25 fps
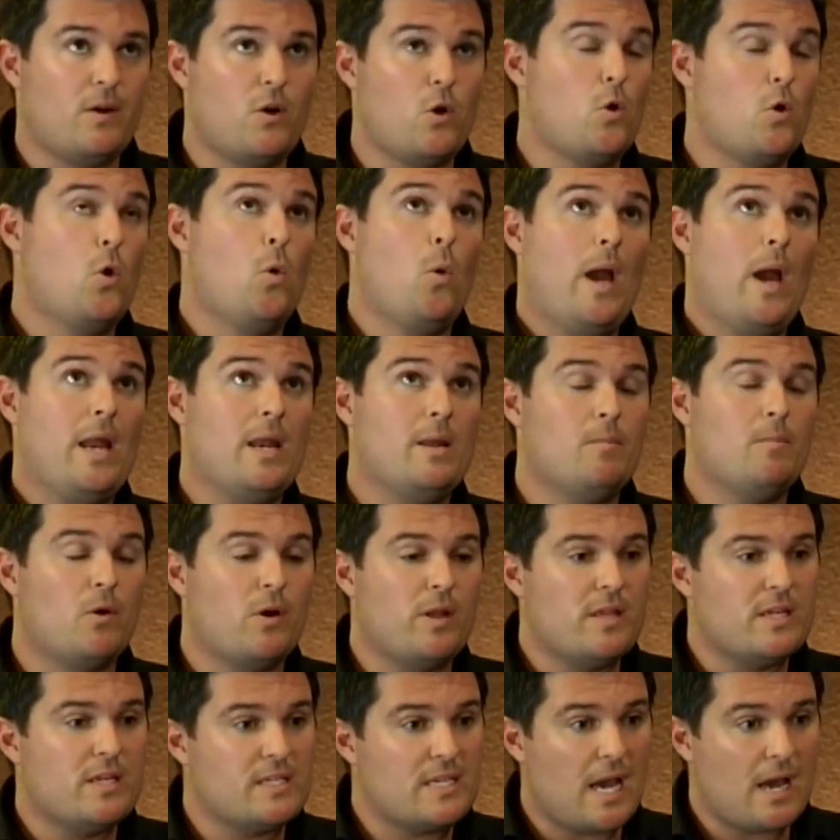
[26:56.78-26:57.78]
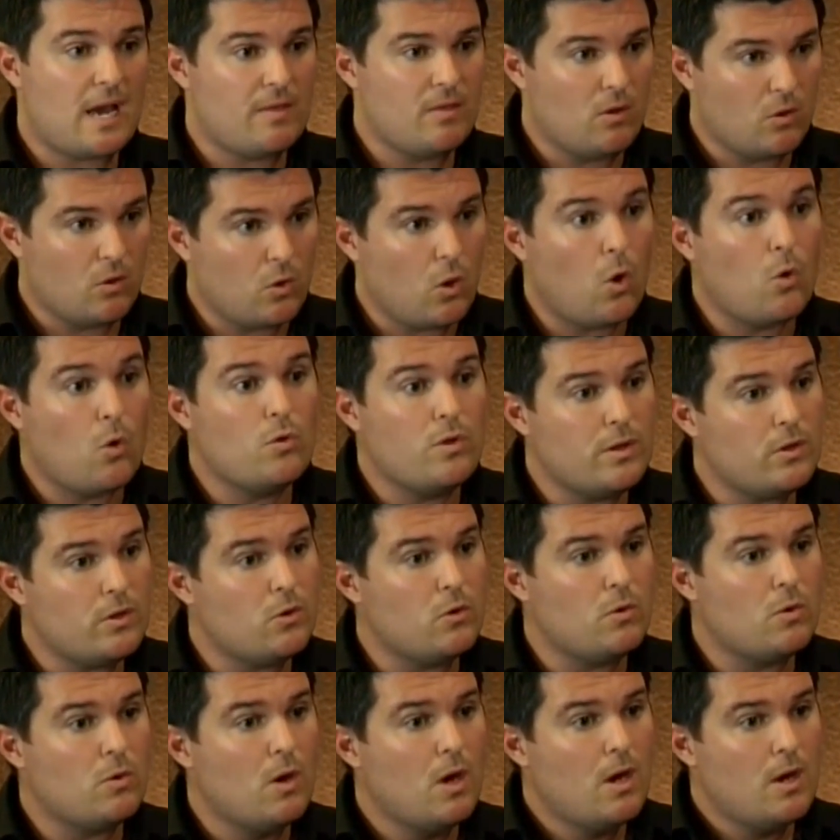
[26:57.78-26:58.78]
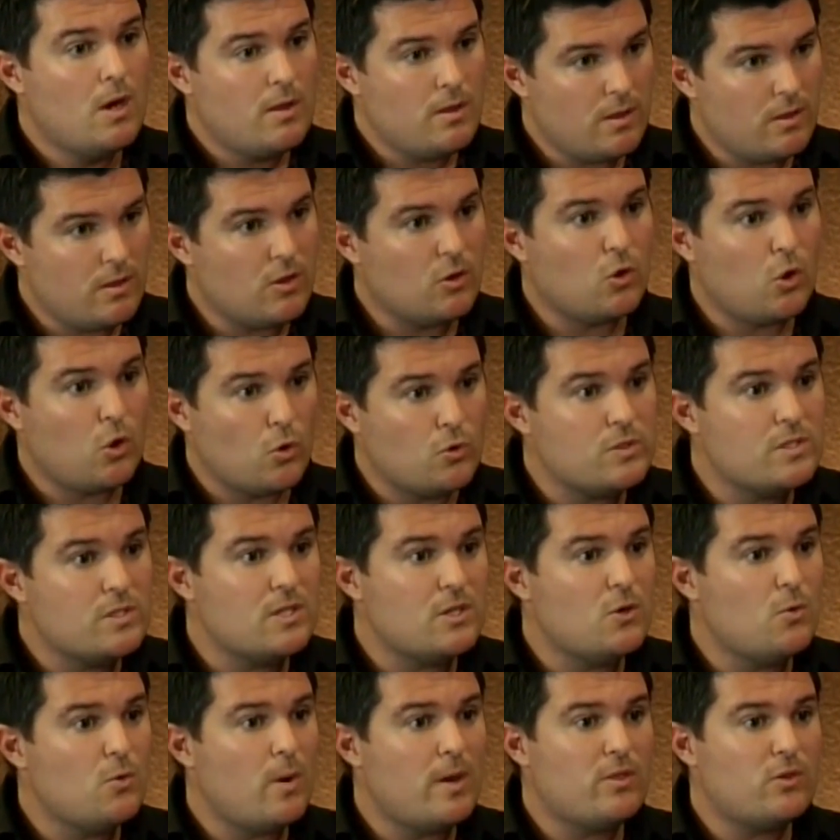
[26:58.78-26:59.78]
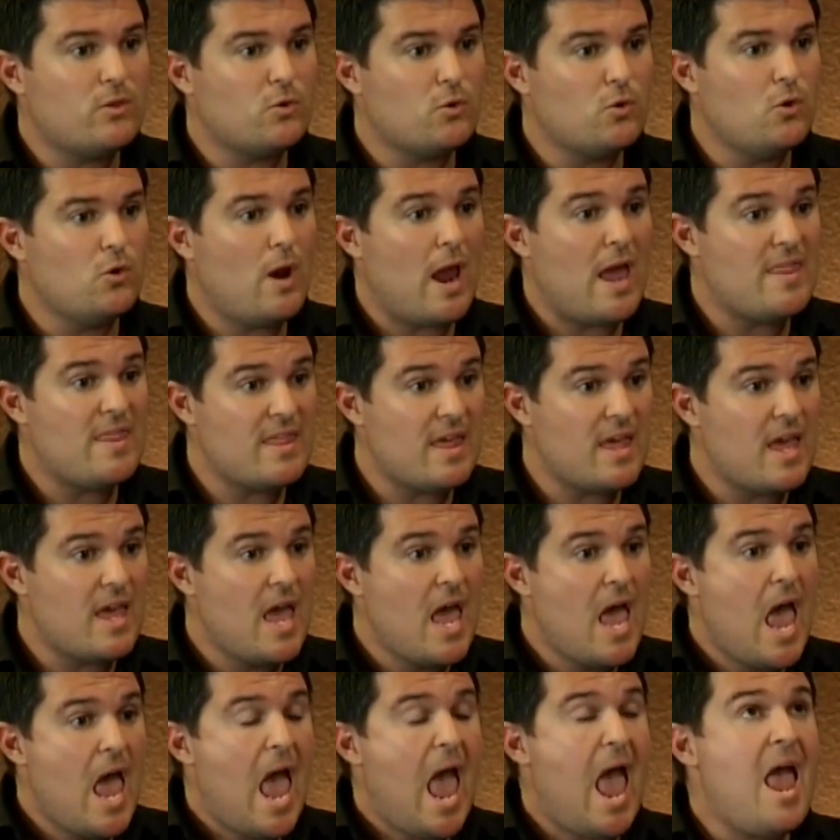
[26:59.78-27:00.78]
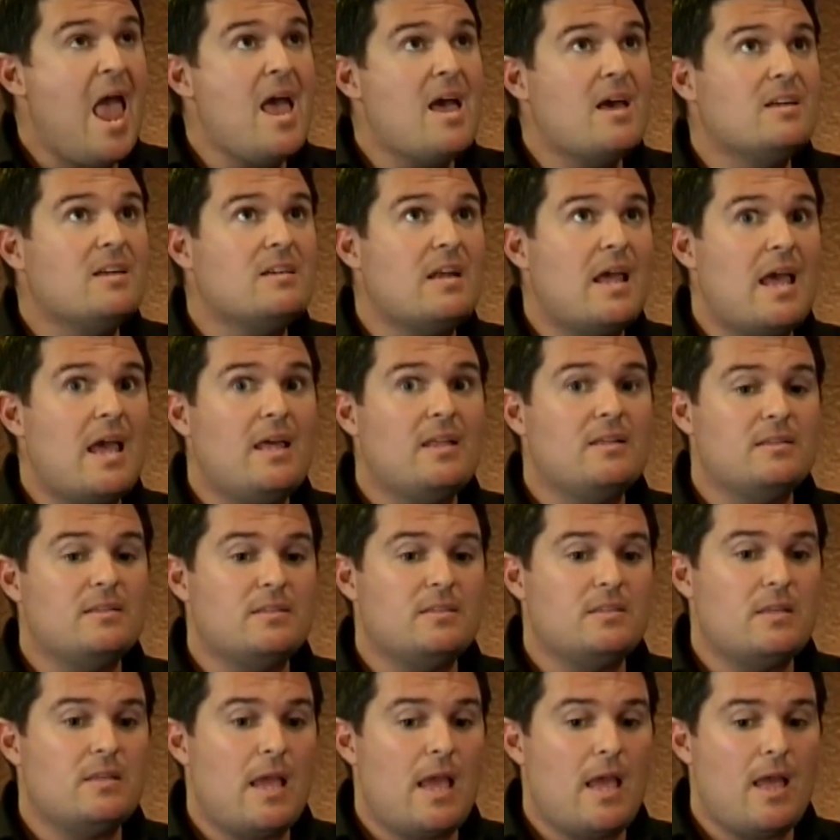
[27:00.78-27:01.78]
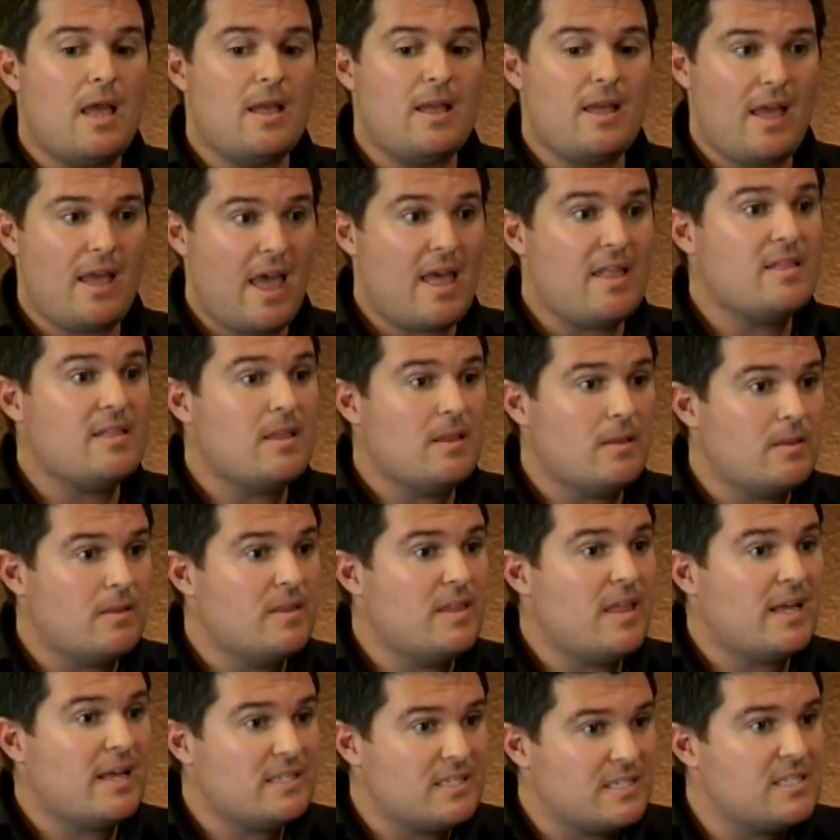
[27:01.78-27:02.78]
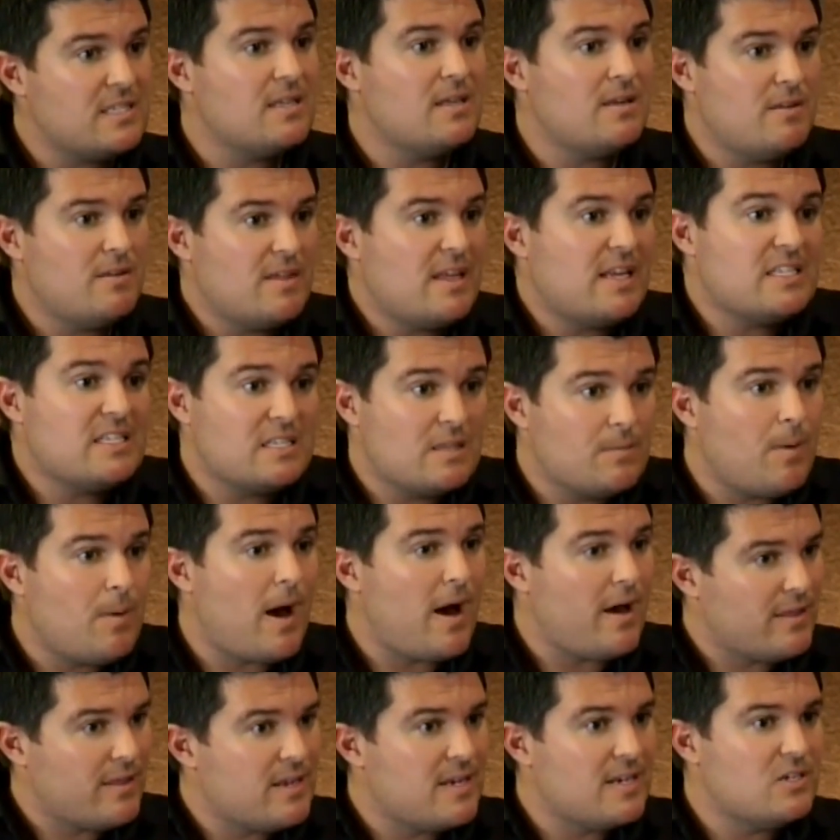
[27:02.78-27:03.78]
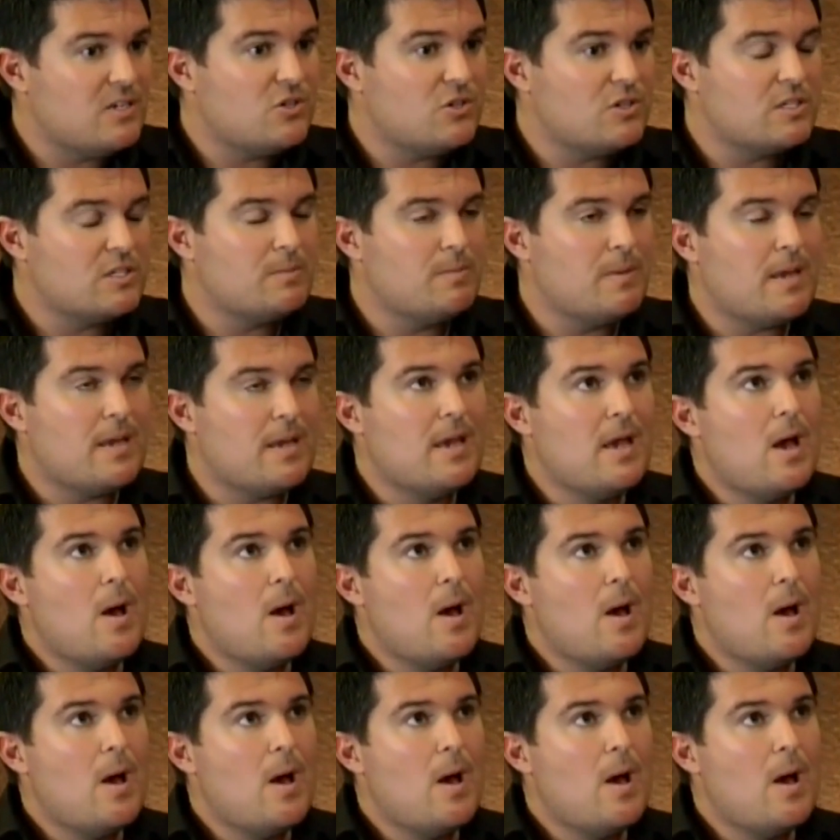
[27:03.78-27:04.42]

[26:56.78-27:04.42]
I don't know anybody that's had the low that you the, the lows that you went through. That's still and alive. and, yeah. and and and that's the that's the part that interests me.